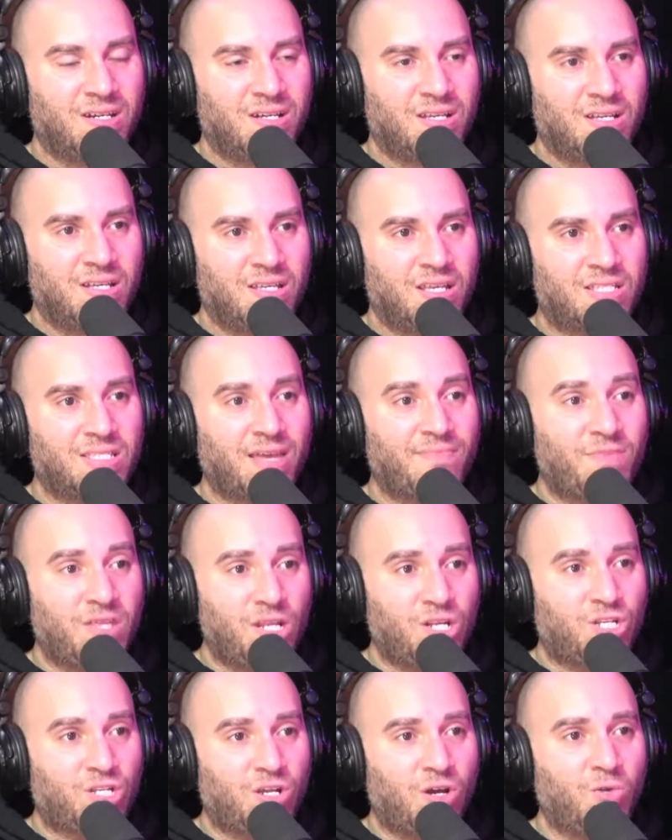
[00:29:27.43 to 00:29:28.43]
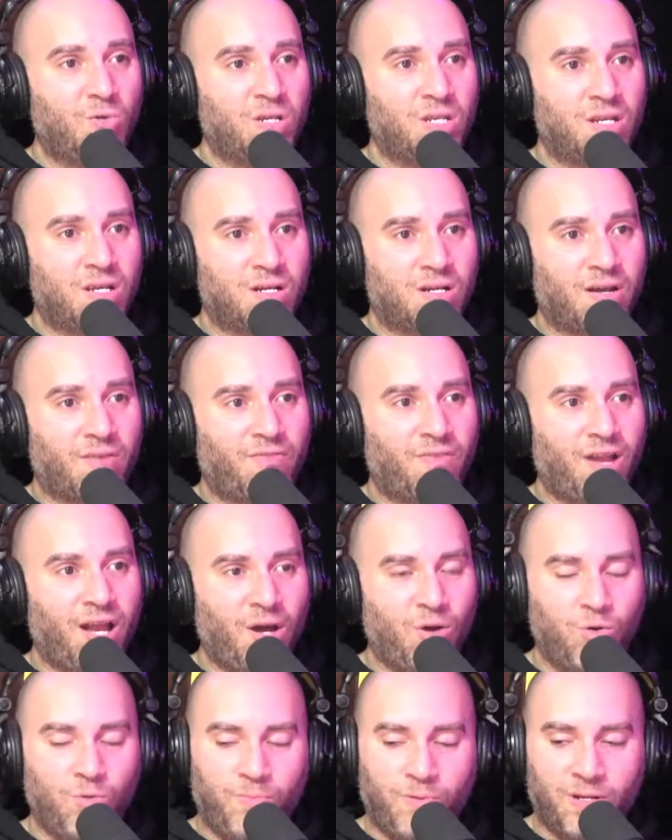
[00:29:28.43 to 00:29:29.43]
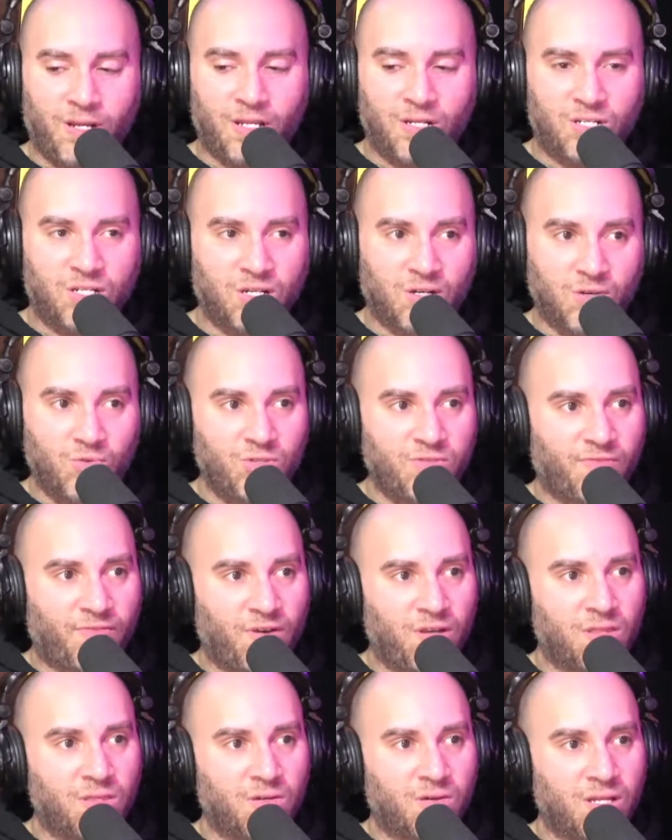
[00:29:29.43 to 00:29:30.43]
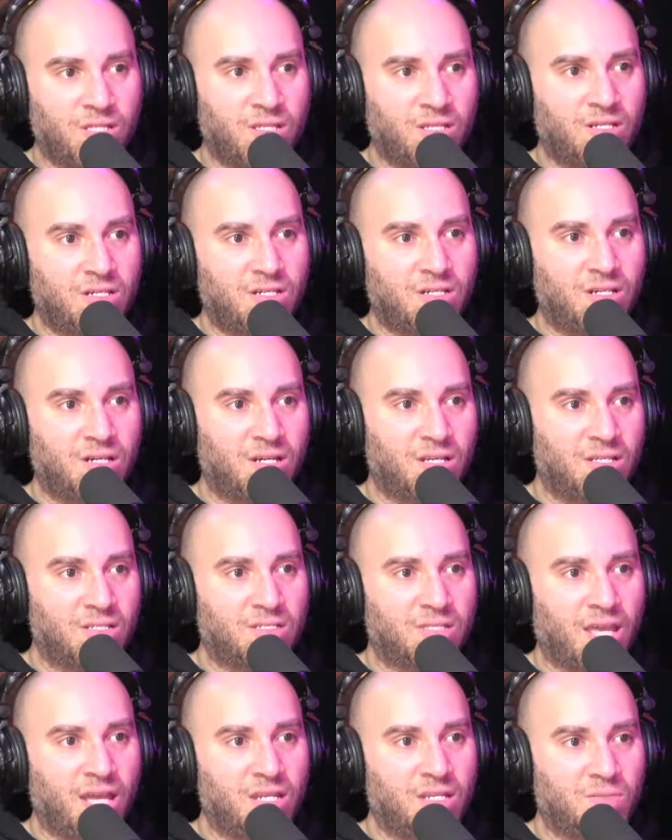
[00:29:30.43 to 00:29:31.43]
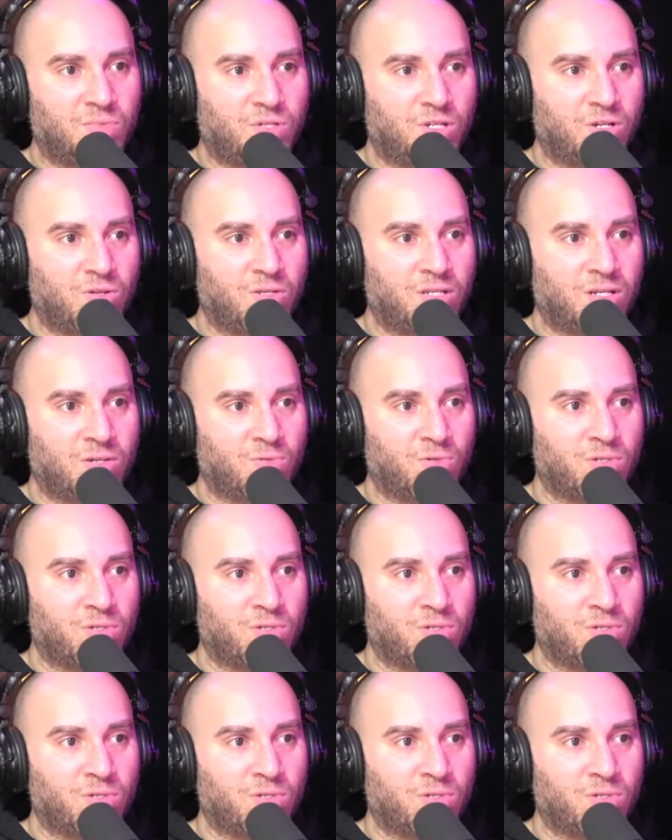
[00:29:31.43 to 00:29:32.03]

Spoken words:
Because I did a show in there. I forgot who put on the show. It was fun though. I did a stand-up show in there one time.